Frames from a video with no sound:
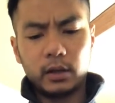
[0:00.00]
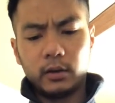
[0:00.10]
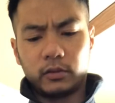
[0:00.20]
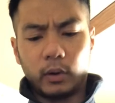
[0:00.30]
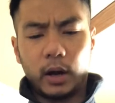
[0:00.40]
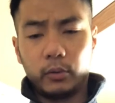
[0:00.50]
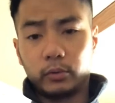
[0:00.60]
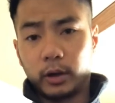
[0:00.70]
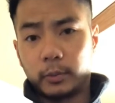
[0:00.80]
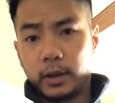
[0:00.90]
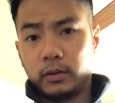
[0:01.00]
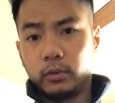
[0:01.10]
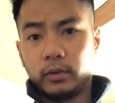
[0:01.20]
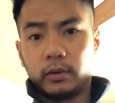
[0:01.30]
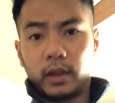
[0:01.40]
So I would recommend
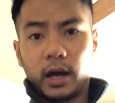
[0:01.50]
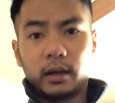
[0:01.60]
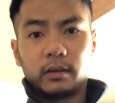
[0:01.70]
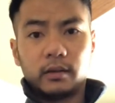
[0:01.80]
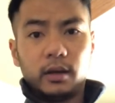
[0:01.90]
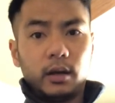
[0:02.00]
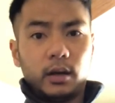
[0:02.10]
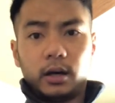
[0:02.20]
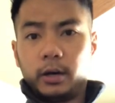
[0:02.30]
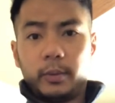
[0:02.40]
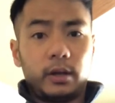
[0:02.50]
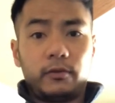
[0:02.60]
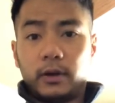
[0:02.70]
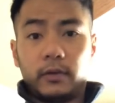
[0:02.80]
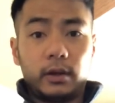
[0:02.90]
doing that. And if
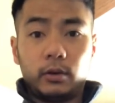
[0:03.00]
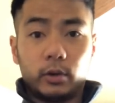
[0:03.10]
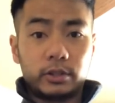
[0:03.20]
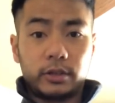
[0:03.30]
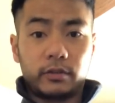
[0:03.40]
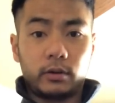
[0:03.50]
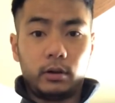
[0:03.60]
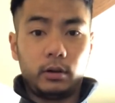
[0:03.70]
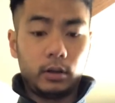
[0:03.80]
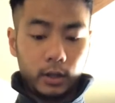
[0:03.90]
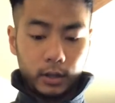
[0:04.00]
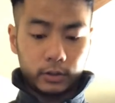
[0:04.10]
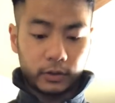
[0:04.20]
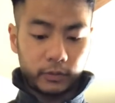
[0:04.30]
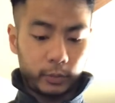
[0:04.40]
you have any questions at all,
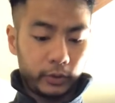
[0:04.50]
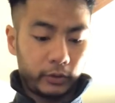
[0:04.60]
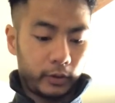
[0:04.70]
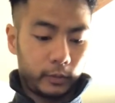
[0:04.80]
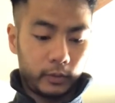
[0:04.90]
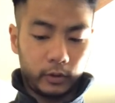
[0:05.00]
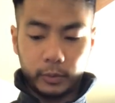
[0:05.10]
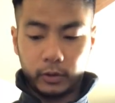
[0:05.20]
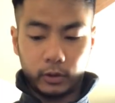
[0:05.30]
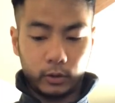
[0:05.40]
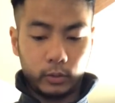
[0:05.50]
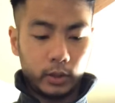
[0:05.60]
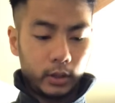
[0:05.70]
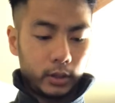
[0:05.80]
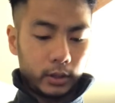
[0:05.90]
just please let me know.
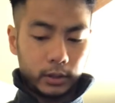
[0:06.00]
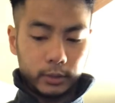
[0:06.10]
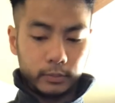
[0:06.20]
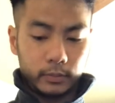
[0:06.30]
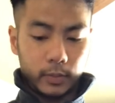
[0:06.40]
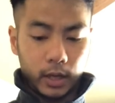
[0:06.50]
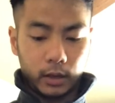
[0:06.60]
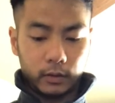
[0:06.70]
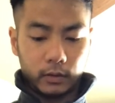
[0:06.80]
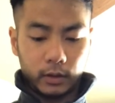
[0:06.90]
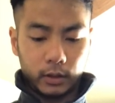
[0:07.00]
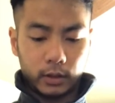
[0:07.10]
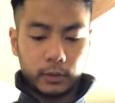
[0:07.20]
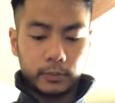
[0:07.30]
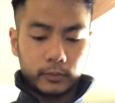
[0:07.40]
And
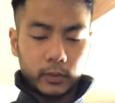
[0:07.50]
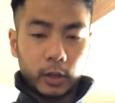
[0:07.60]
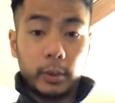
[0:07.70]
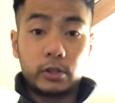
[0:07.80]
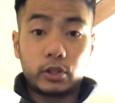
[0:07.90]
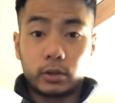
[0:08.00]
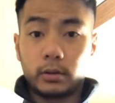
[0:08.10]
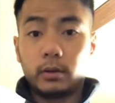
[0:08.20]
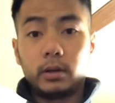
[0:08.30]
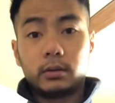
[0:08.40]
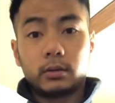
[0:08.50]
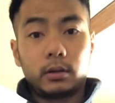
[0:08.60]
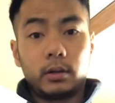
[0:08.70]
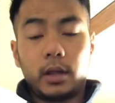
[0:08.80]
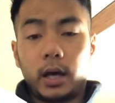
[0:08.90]
make sure
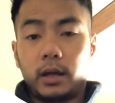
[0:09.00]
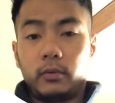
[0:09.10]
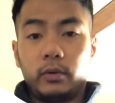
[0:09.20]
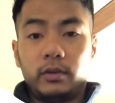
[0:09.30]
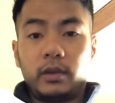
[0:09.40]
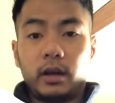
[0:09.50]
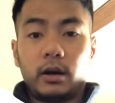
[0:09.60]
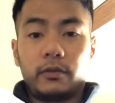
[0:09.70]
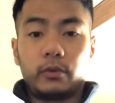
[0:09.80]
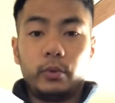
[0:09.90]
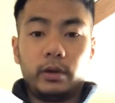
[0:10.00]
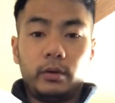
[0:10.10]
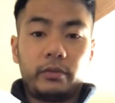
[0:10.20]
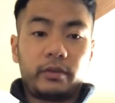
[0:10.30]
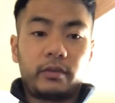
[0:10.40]
that when you take off the
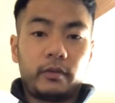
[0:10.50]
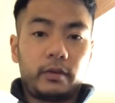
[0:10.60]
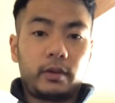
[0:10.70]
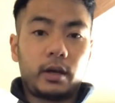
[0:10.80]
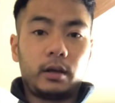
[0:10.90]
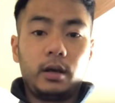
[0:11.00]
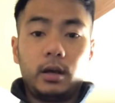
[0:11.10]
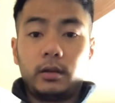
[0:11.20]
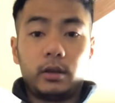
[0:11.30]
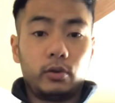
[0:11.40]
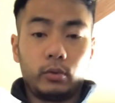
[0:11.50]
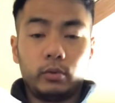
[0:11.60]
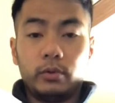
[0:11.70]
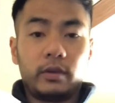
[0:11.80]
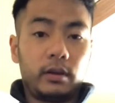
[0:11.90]
wheels and stuff like that, that you don't
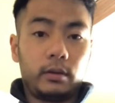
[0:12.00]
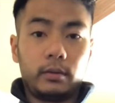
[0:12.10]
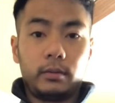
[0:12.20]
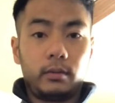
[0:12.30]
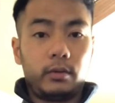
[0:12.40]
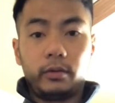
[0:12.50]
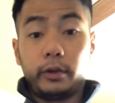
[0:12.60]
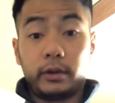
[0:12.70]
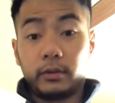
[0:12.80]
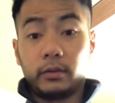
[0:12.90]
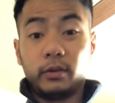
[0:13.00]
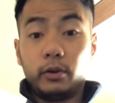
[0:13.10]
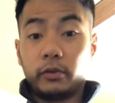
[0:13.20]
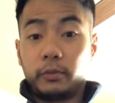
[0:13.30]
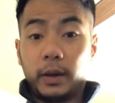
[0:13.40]
lose any of the like there are the little
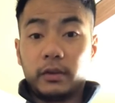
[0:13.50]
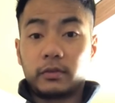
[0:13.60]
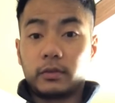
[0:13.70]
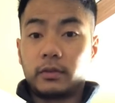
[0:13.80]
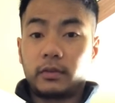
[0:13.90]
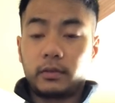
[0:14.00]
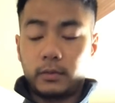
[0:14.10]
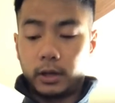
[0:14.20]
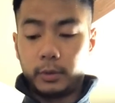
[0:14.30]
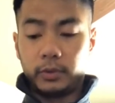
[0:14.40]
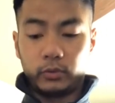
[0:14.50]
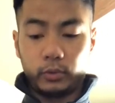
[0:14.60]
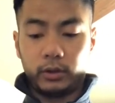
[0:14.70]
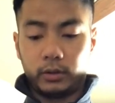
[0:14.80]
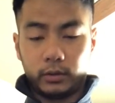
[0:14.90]
spacers
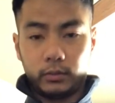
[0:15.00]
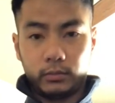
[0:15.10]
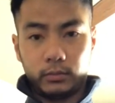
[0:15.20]
between